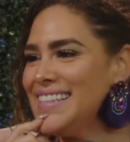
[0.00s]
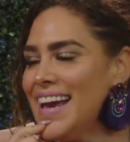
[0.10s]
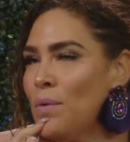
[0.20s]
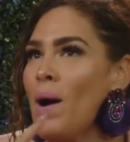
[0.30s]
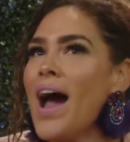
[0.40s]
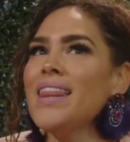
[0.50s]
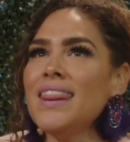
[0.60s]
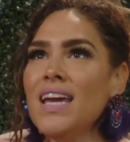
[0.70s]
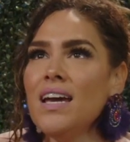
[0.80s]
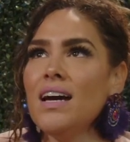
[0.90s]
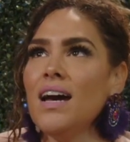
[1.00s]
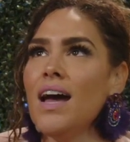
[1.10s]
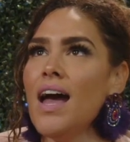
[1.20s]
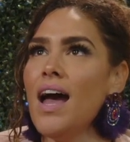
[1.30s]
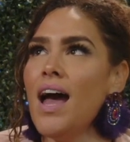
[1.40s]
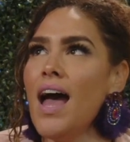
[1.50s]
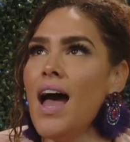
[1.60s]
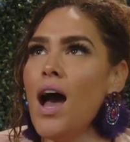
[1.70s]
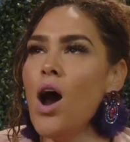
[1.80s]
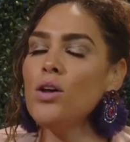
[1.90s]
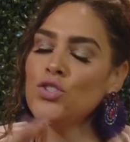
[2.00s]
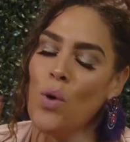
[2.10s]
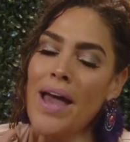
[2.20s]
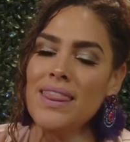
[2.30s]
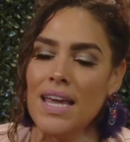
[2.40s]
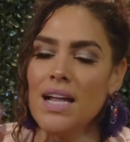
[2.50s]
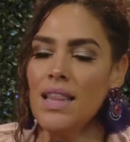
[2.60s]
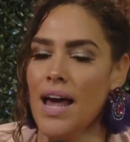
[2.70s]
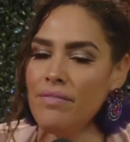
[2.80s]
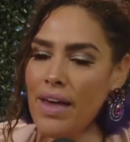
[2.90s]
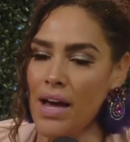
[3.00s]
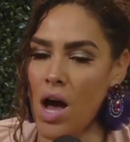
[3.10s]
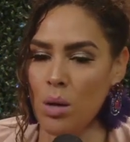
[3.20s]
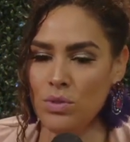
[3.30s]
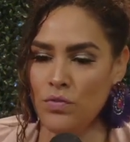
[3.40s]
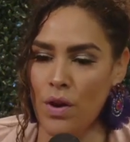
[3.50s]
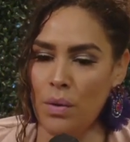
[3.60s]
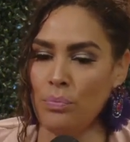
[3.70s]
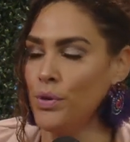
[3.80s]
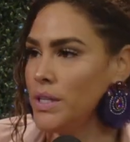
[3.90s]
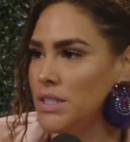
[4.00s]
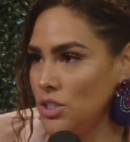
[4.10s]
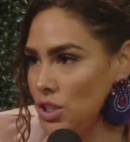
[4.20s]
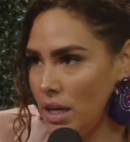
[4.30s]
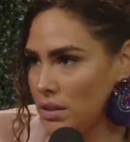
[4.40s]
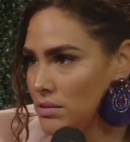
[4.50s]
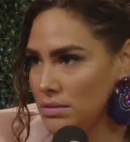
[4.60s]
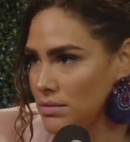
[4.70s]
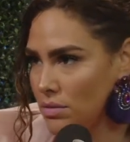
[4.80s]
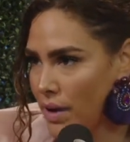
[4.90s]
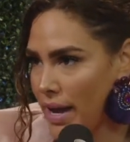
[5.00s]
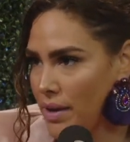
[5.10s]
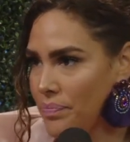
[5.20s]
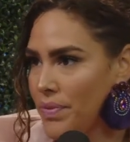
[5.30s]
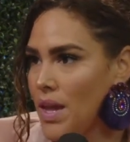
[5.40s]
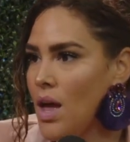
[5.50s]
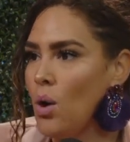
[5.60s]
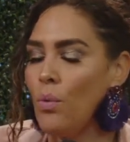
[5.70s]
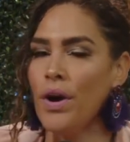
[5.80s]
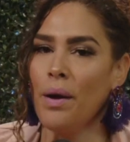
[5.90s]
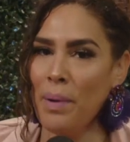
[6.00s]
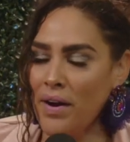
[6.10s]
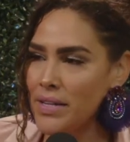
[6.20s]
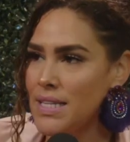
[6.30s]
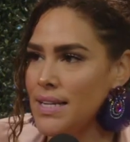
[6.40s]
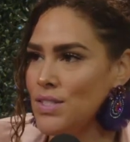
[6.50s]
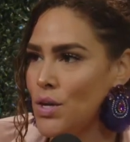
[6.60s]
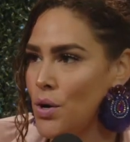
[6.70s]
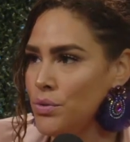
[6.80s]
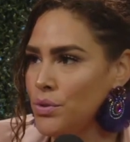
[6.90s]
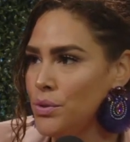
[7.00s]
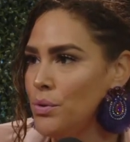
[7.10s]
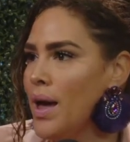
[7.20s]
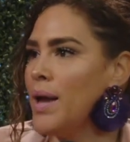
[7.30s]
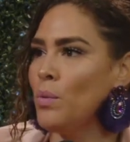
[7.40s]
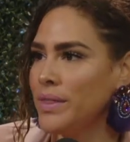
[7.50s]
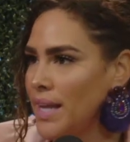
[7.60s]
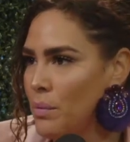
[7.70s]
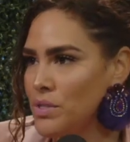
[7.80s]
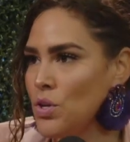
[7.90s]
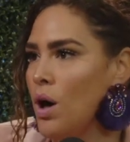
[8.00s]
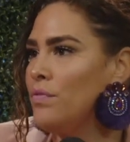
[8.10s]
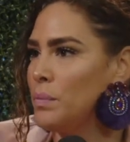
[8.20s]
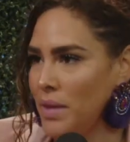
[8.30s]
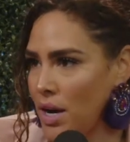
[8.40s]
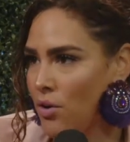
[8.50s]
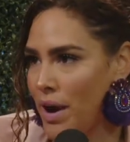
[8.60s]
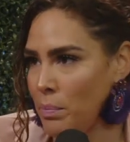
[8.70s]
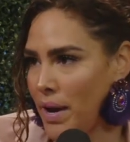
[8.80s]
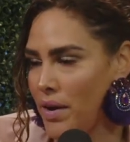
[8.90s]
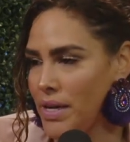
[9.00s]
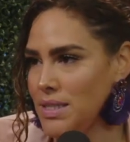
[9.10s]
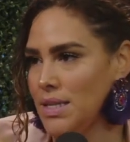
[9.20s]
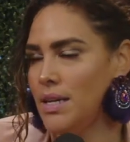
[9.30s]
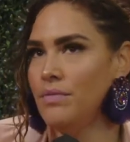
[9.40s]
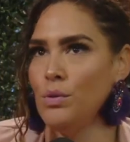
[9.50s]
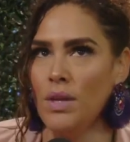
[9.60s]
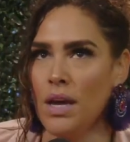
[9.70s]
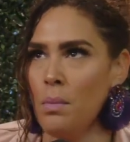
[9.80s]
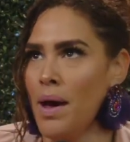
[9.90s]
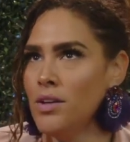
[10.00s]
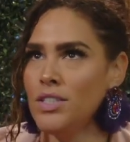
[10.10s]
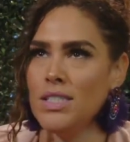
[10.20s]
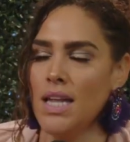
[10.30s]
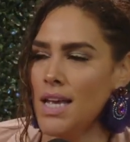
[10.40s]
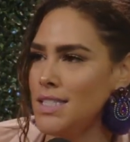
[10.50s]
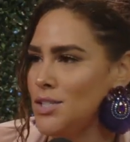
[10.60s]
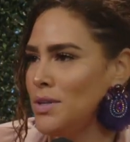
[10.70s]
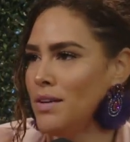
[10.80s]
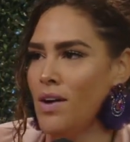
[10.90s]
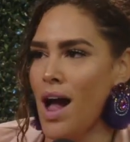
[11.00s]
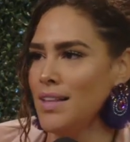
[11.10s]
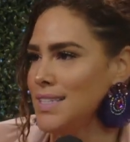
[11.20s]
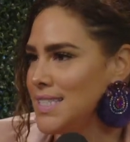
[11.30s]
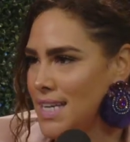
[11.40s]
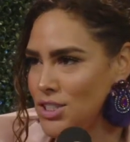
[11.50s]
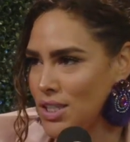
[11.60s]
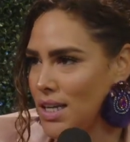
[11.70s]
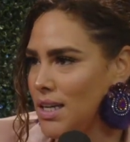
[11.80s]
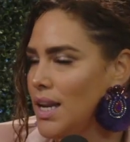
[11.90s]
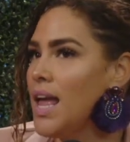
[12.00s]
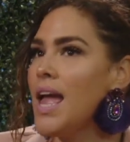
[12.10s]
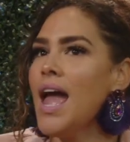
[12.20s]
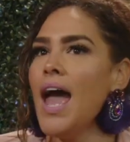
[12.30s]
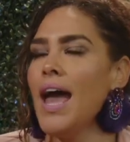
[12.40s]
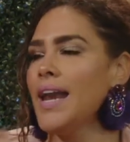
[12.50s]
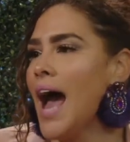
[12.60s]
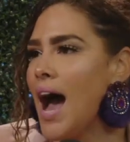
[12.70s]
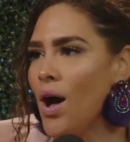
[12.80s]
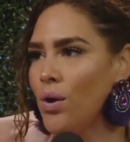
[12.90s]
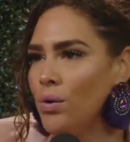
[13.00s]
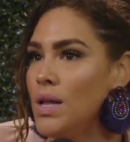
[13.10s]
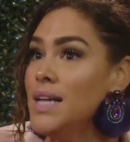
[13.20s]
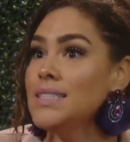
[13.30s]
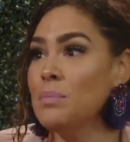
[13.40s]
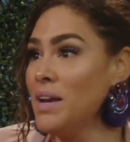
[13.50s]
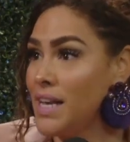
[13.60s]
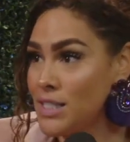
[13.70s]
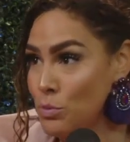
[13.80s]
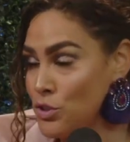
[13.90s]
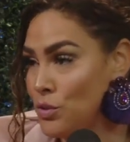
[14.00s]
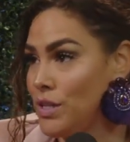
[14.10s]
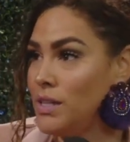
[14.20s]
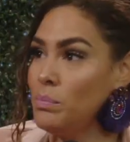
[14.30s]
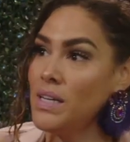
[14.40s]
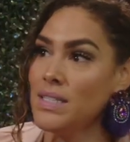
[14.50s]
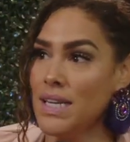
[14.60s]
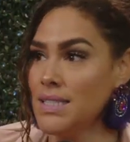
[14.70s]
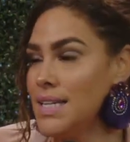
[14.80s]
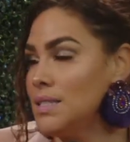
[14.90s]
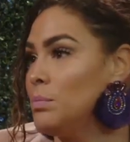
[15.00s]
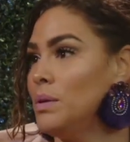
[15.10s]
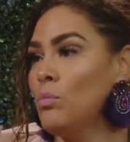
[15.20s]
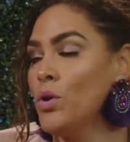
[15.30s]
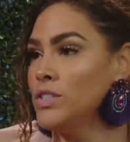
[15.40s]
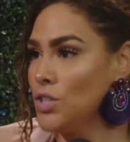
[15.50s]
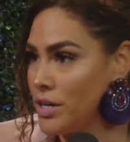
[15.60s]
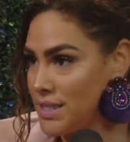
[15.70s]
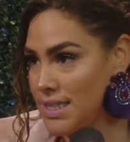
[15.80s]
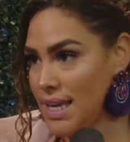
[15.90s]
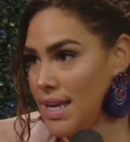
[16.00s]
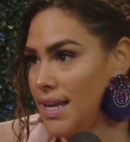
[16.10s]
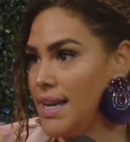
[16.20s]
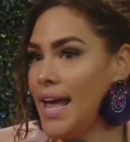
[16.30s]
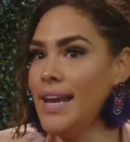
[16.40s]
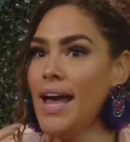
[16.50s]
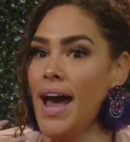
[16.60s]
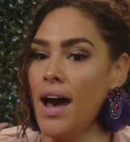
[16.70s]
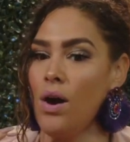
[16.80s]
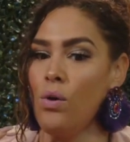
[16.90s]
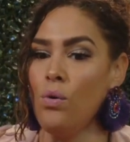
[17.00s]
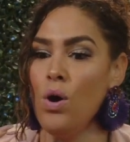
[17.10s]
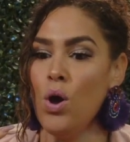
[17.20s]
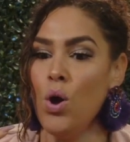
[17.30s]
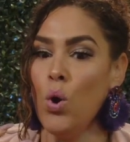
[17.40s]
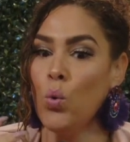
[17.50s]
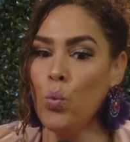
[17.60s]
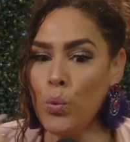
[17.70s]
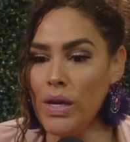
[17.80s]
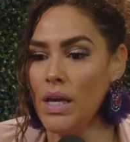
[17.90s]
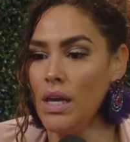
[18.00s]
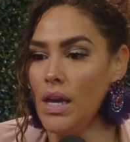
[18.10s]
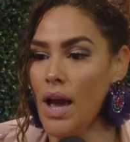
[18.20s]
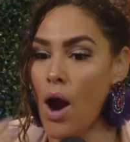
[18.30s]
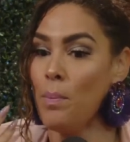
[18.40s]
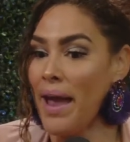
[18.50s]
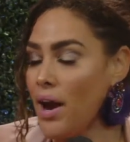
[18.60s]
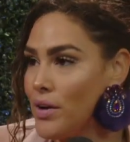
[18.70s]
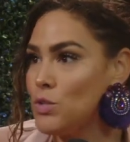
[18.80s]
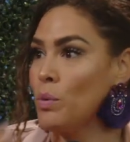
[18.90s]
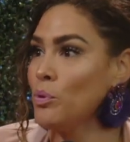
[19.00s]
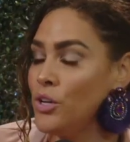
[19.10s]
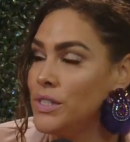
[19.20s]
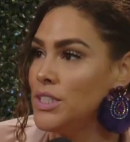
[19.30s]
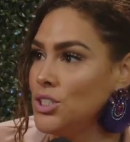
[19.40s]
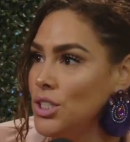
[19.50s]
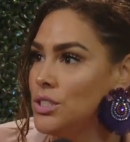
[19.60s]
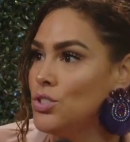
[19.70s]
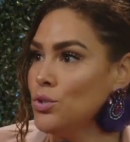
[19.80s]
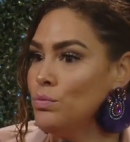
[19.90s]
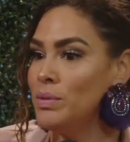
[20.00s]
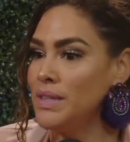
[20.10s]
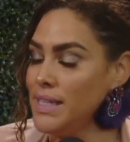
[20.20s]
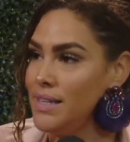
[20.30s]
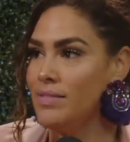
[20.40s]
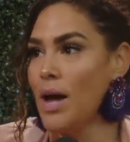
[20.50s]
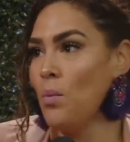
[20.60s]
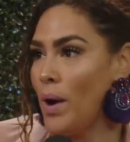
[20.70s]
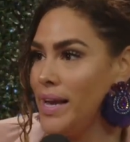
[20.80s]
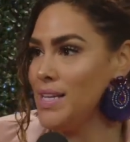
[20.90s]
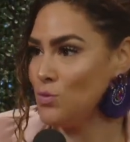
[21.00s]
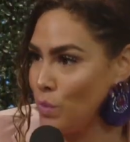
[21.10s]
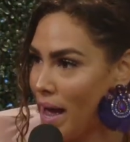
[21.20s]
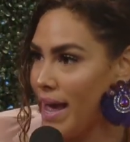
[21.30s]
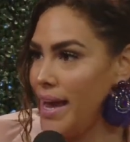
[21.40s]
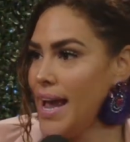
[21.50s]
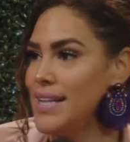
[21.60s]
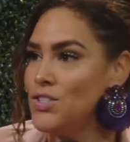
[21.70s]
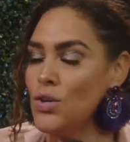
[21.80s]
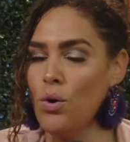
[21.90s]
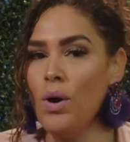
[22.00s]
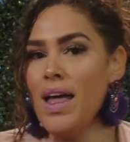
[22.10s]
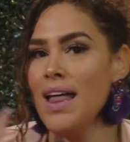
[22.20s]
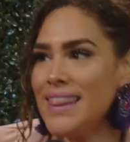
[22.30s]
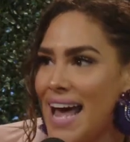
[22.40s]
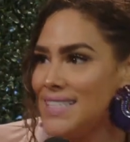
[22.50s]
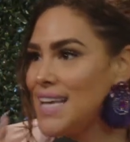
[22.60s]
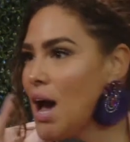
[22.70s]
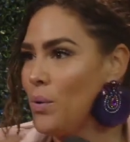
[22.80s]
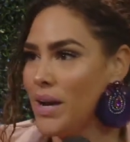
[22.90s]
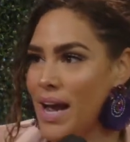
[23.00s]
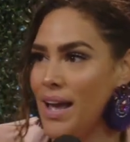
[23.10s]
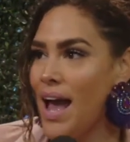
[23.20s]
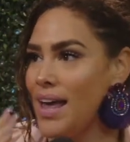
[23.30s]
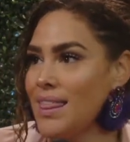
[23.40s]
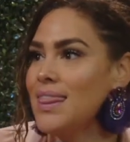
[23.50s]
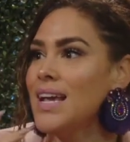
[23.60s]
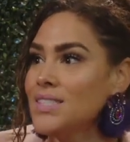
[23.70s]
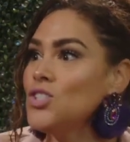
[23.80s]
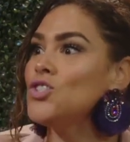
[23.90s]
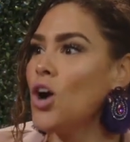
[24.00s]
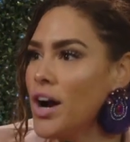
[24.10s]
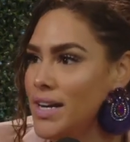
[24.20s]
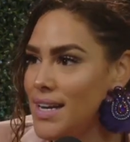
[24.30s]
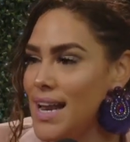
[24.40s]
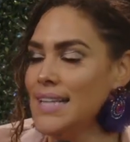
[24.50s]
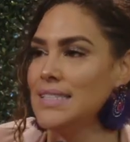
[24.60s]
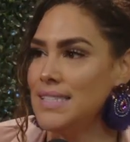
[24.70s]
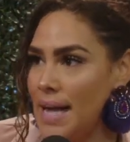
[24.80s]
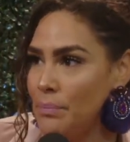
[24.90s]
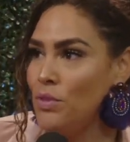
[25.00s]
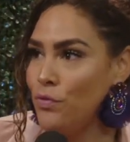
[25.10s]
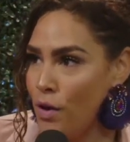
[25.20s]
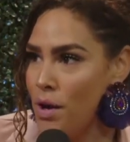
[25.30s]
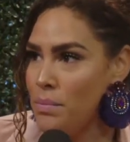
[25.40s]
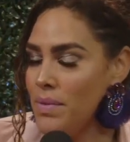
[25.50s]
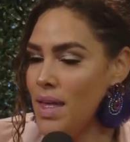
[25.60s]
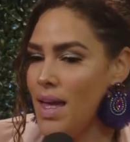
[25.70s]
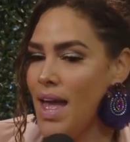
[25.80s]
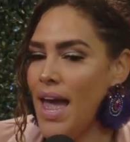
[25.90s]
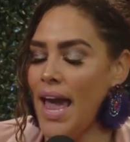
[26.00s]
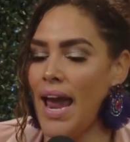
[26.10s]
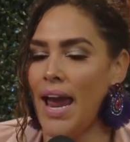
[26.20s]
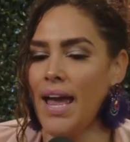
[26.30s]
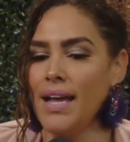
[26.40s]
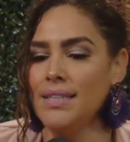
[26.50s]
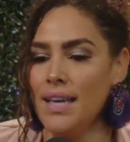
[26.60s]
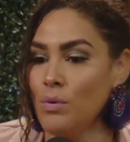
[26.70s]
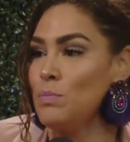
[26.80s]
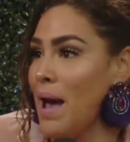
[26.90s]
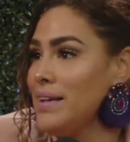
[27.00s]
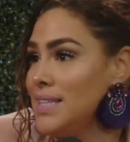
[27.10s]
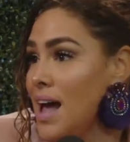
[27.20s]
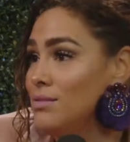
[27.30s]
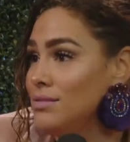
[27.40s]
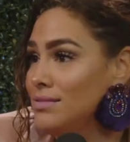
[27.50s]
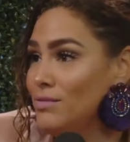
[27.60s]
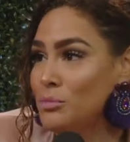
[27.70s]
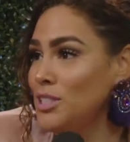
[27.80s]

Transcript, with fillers: Yeah. Well, I think. So I think a lot of that comes from preconditioning. Oh, right? absolutely. What our parents had to go through and what they were taught from their grandparents. Mm-hmm, and if mm-hmm. you think about just the history of colonization mm-hmm. and how Dominicans were treated because they tend to be more dark skinned and mm-hmm. how we our parents were preconditioned to believe that white is right and so that's how it i, I think started and stemmed from yeah and it was passed down from